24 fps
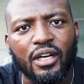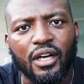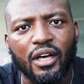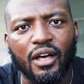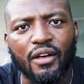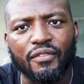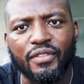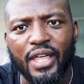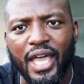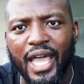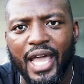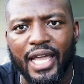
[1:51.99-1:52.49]

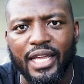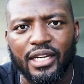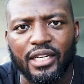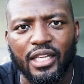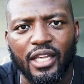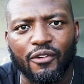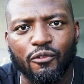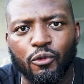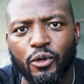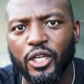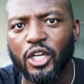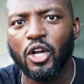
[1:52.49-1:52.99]
of that
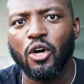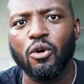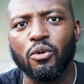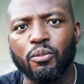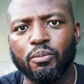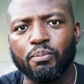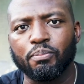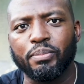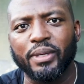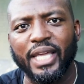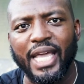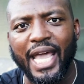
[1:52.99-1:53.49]
if we don't
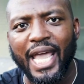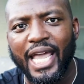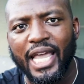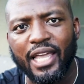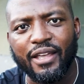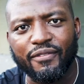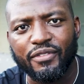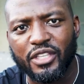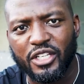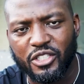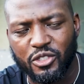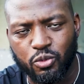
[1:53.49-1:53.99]

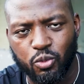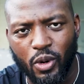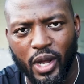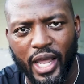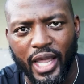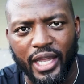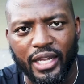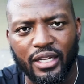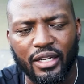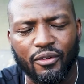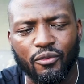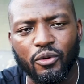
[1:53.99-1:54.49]
behave this
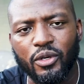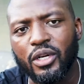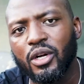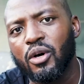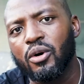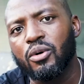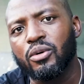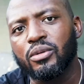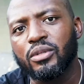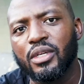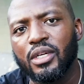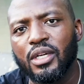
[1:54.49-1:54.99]
way, we
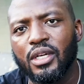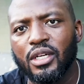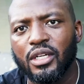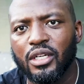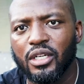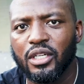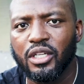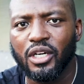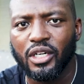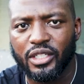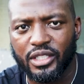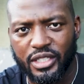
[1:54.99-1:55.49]
don't
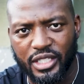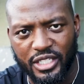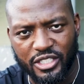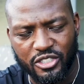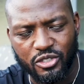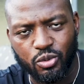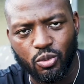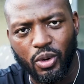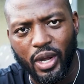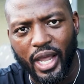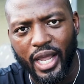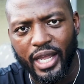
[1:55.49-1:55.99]
look
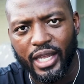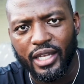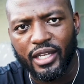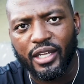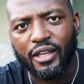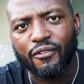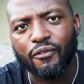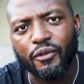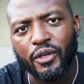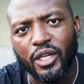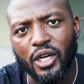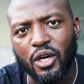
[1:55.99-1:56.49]
this way,
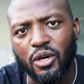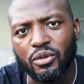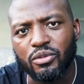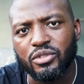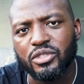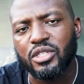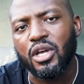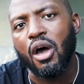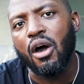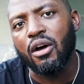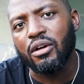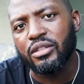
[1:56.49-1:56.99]
we don't
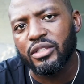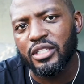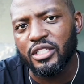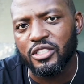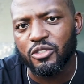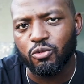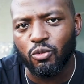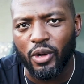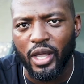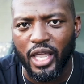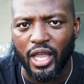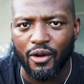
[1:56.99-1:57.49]
talk
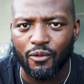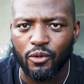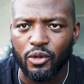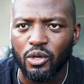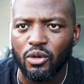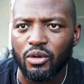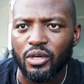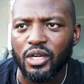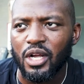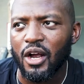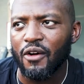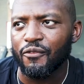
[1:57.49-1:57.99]
this way, or we
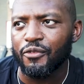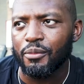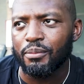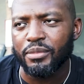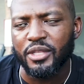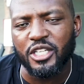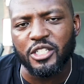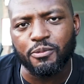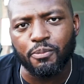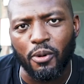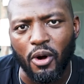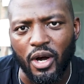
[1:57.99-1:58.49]
don't come from
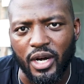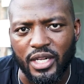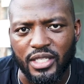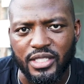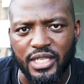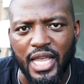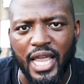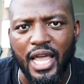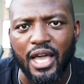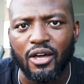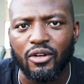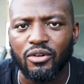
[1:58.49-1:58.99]
this part of
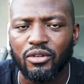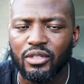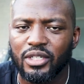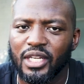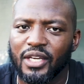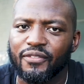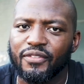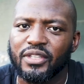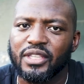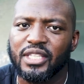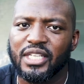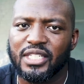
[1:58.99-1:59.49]
town, or
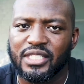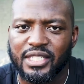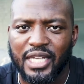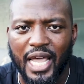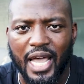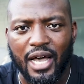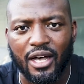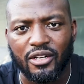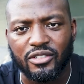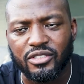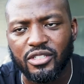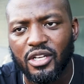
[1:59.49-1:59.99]
live in this
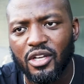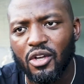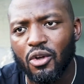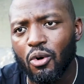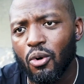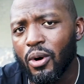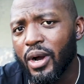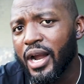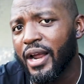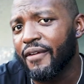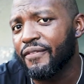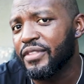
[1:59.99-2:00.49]
house,
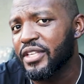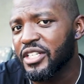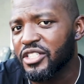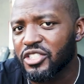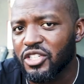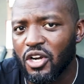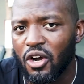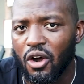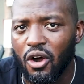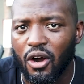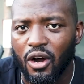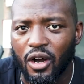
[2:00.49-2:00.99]
or have this
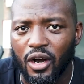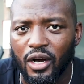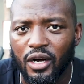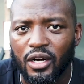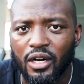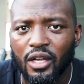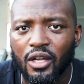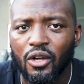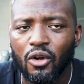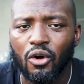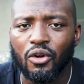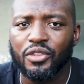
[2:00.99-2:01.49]
car,
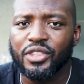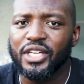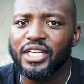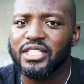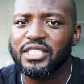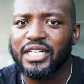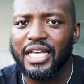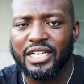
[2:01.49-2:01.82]
or this